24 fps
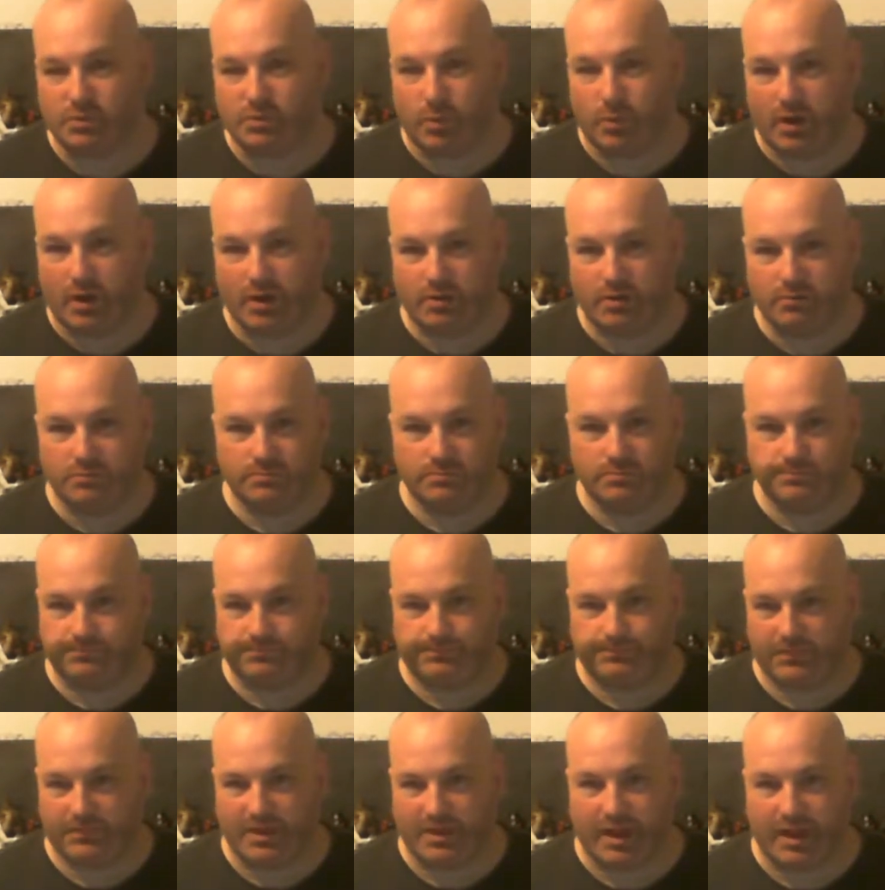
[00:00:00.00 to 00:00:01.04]
well.
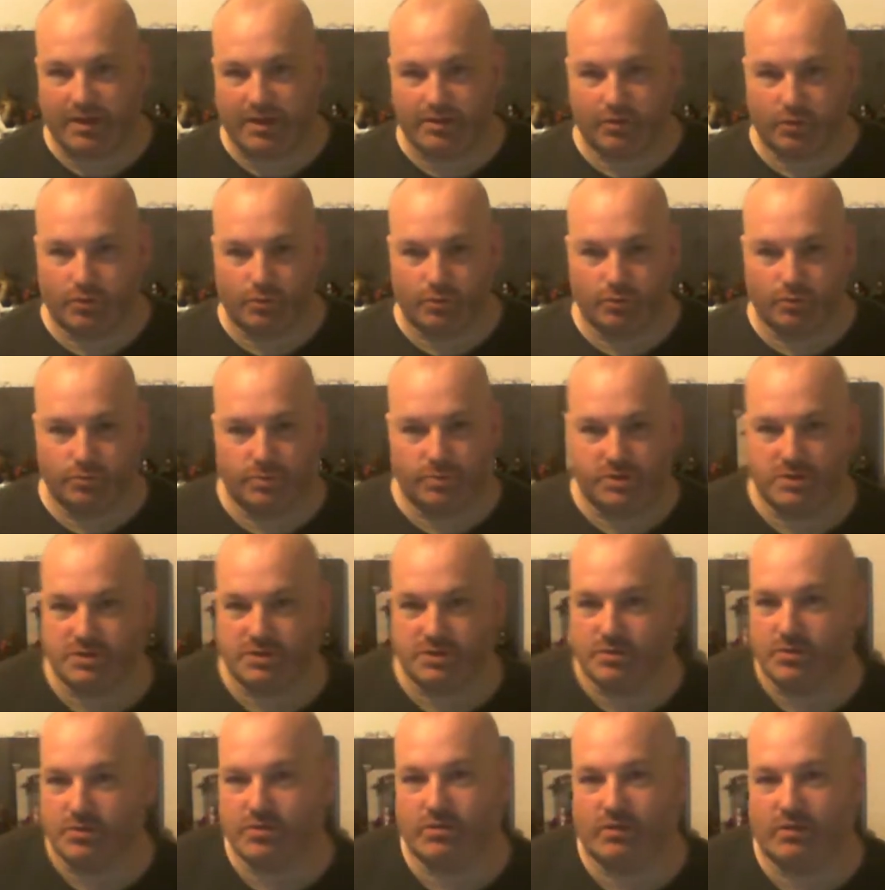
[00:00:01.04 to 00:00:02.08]
10-year-old with a
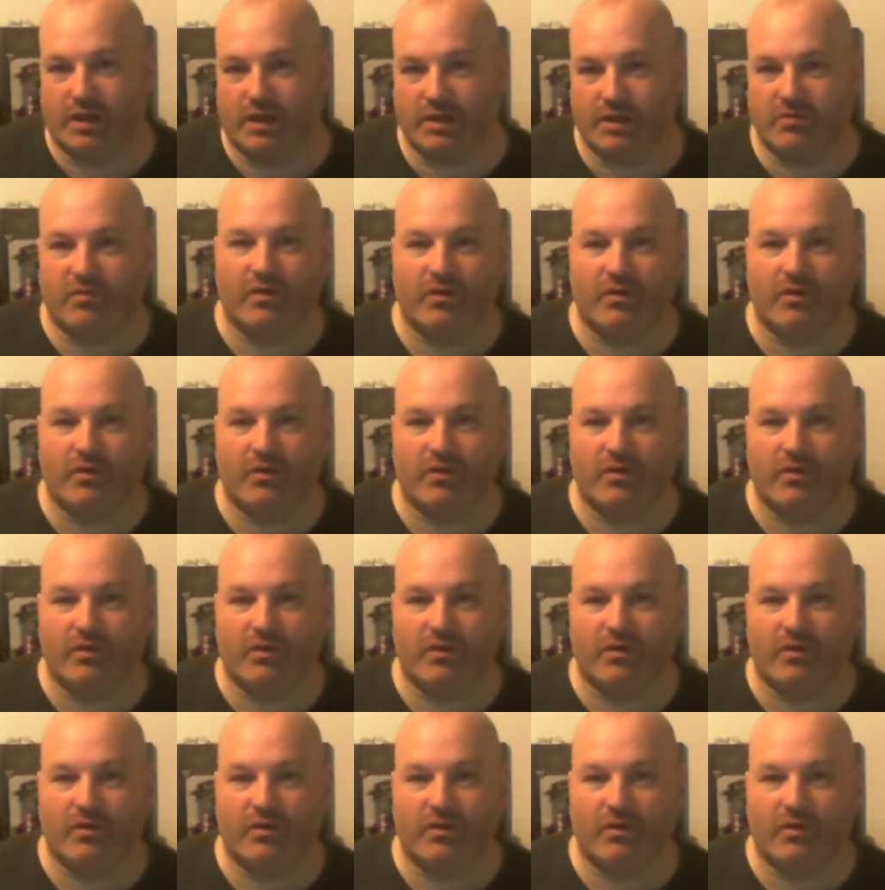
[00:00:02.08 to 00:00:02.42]
social life.